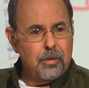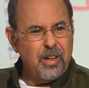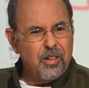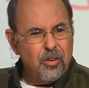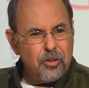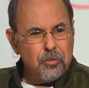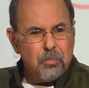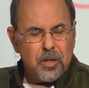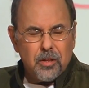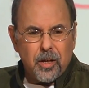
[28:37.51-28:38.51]
they look at
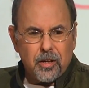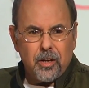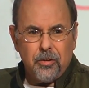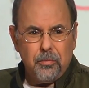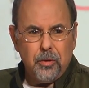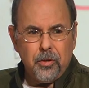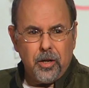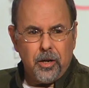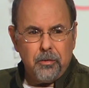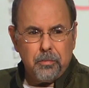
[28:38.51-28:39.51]
me like I
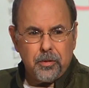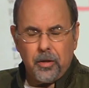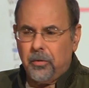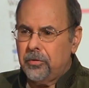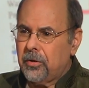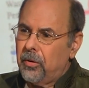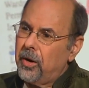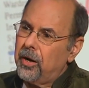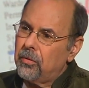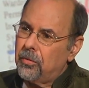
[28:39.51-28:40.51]
humiliated them, but they always go,
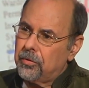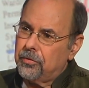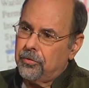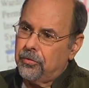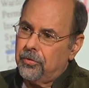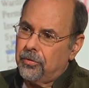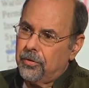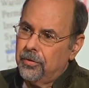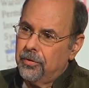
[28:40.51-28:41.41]
how long's the shoot?